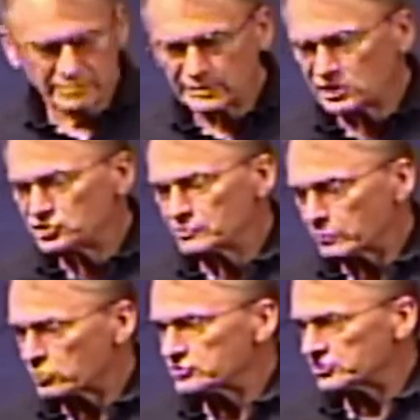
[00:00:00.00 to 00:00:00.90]
Medes and
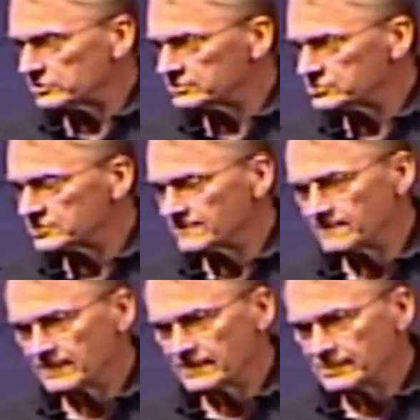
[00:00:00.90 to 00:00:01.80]
Persians,
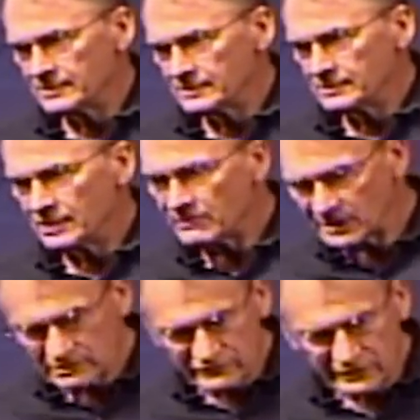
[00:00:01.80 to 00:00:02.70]
and they
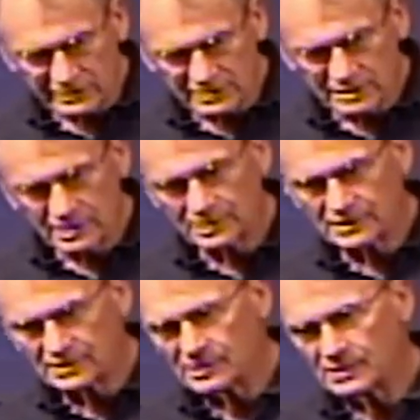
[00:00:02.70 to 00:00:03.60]
defeated
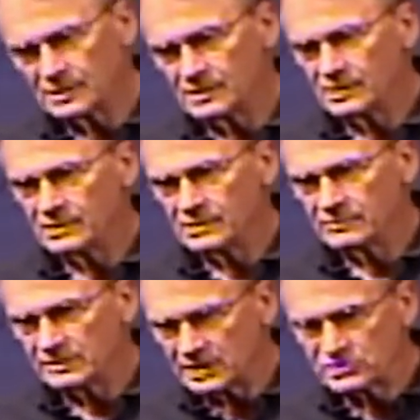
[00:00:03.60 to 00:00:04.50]

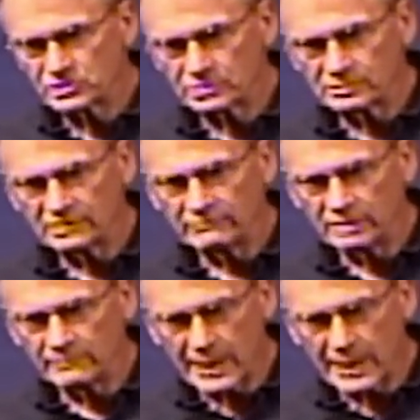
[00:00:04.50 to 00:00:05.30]
the nation of, of